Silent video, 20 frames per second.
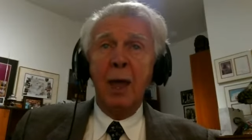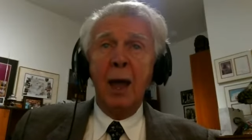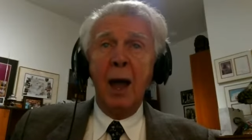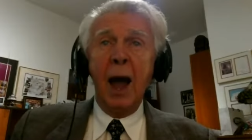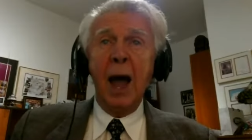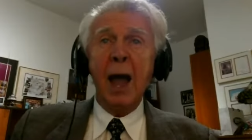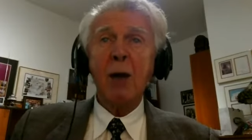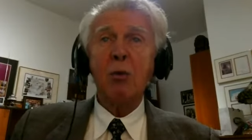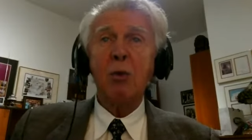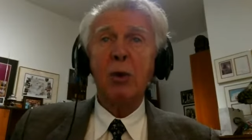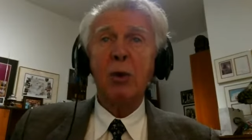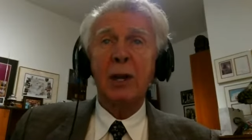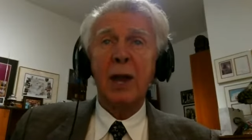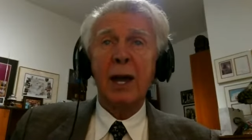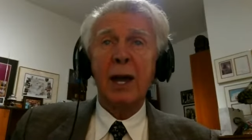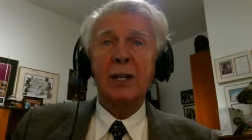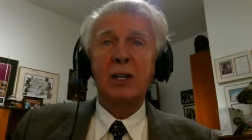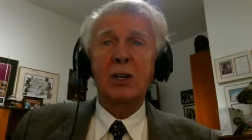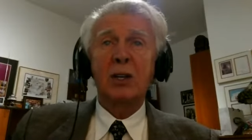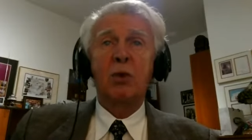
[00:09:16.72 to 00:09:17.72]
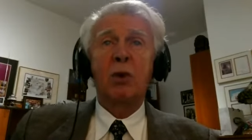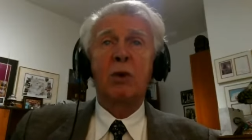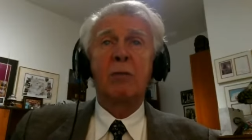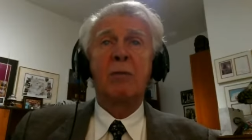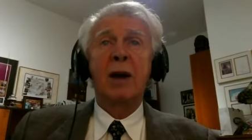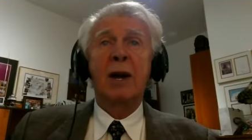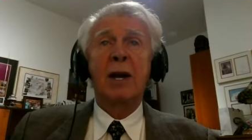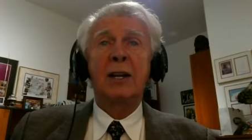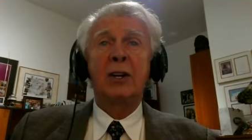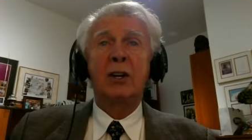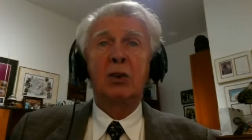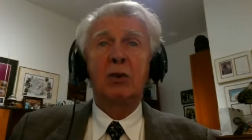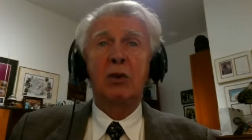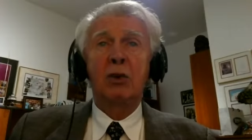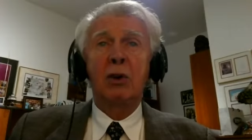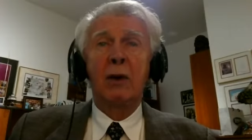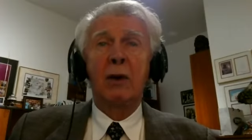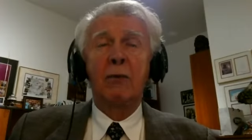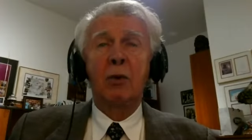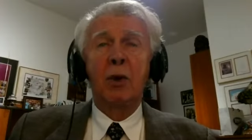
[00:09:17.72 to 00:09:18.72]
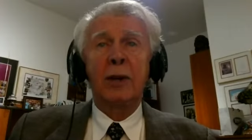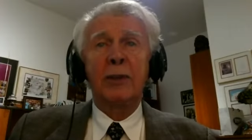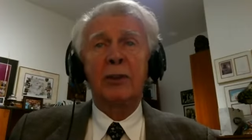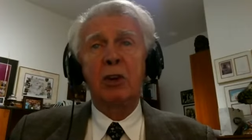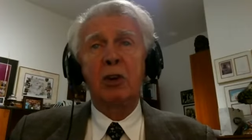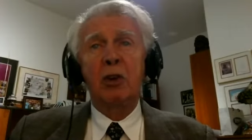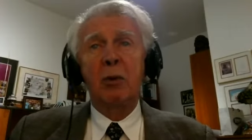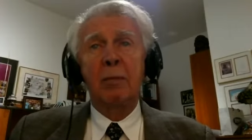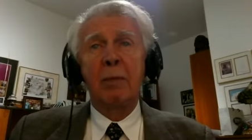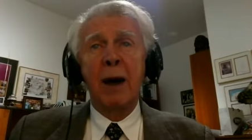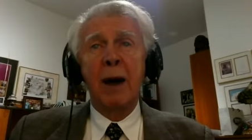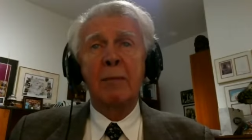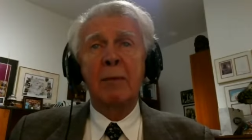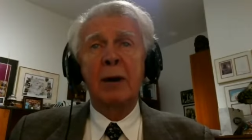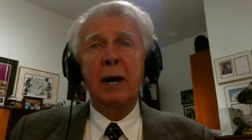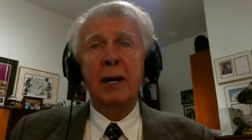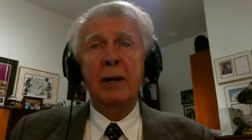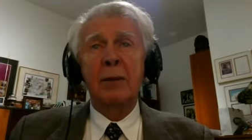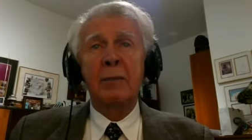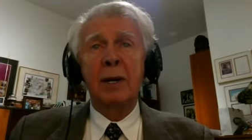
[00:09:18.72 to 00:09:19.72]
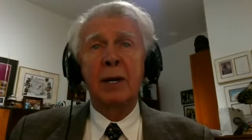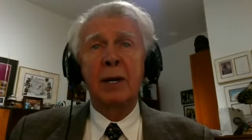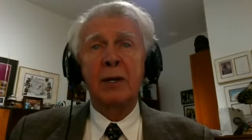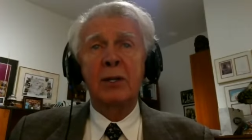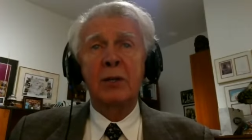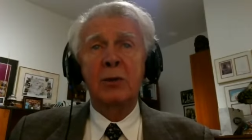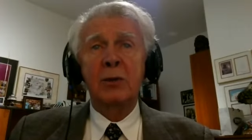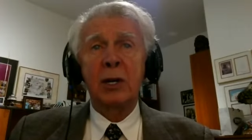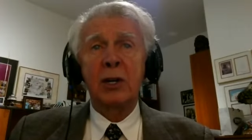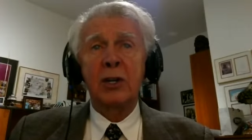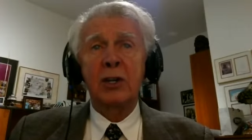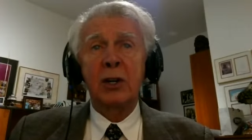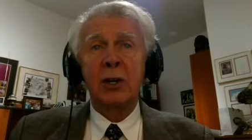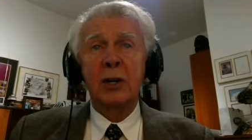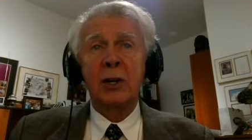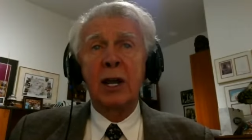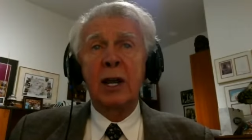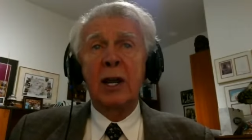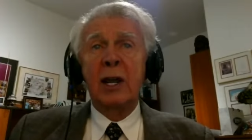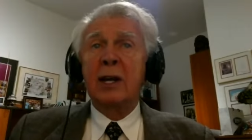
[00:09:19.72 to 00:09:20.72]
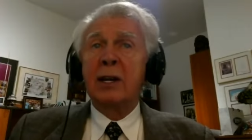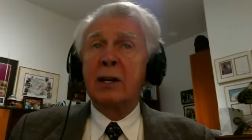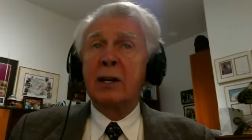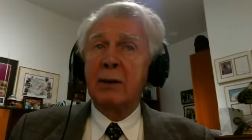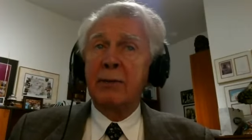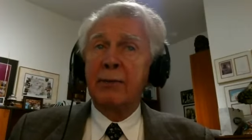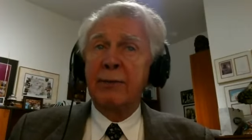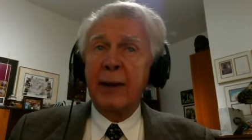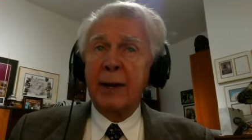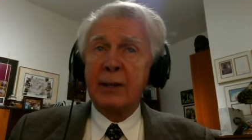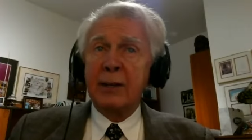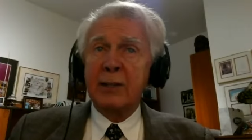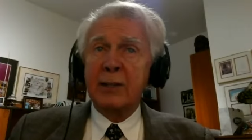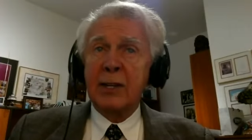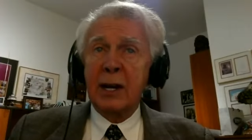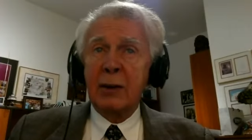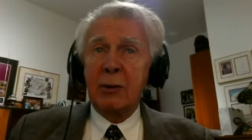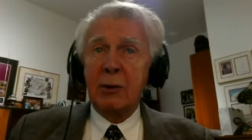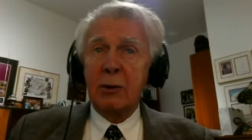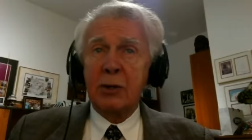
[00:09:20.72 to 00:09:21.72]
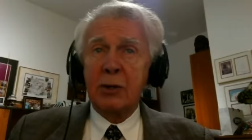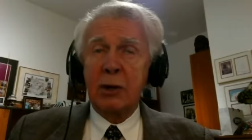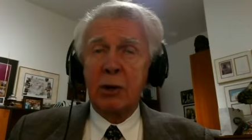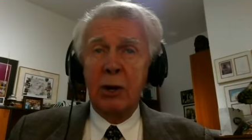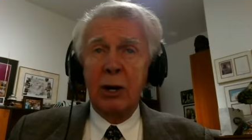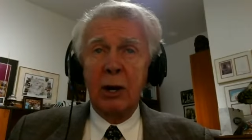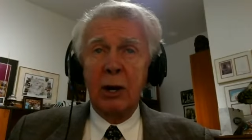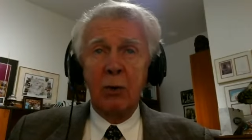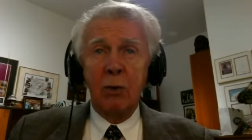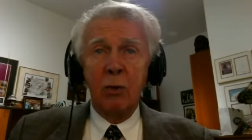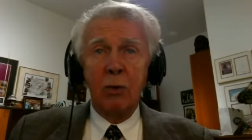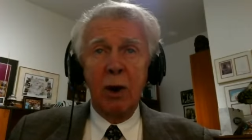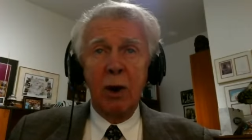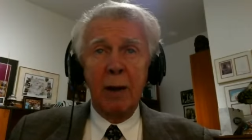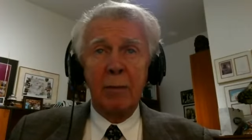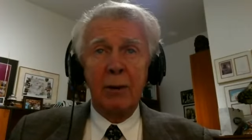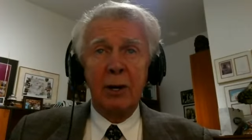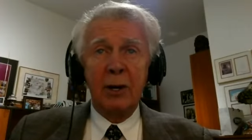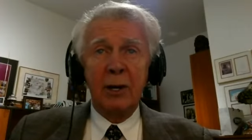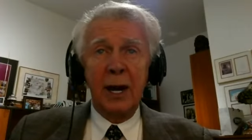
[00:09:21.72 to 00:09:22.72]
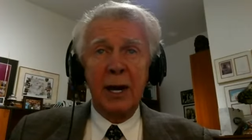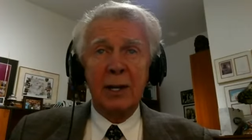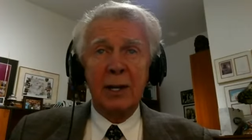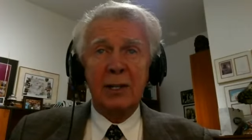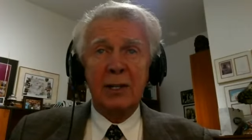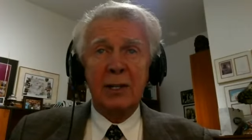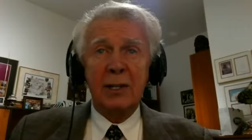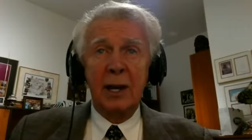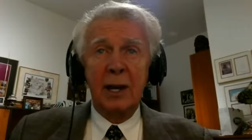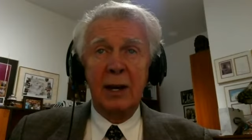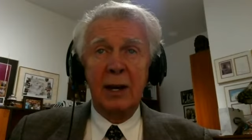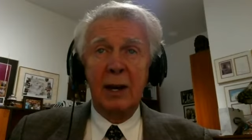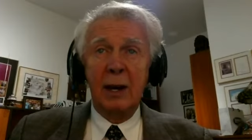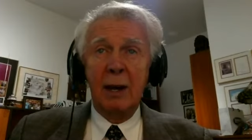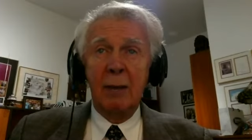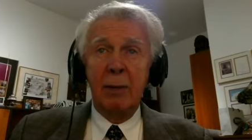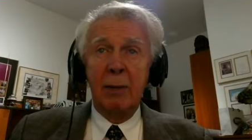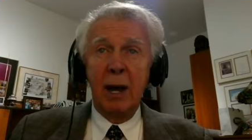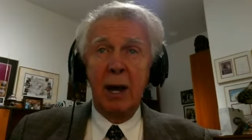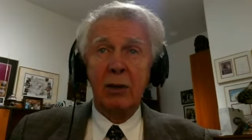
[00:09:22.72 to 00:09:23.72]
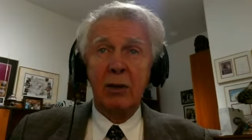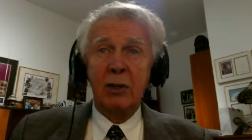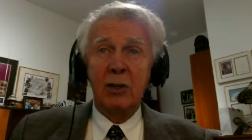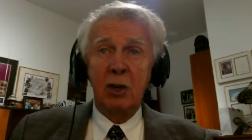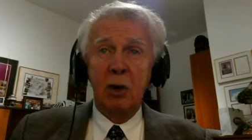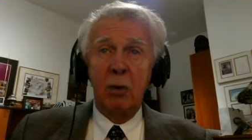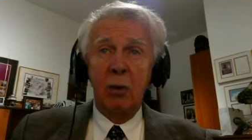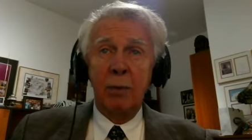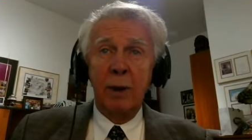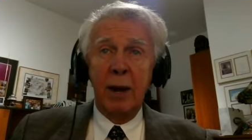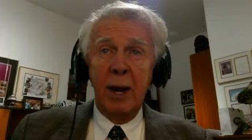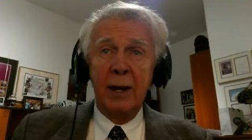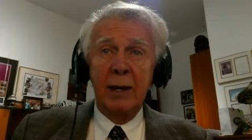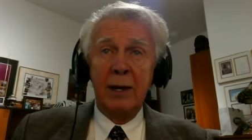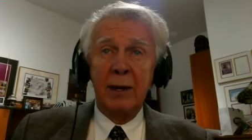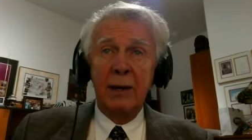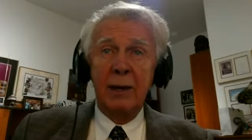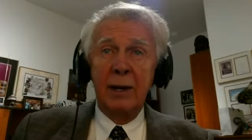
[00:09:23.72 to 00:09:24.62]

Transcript: I would like to remind you of what the Obama administration Defense Secretary Robert Gates said about Joe Biden.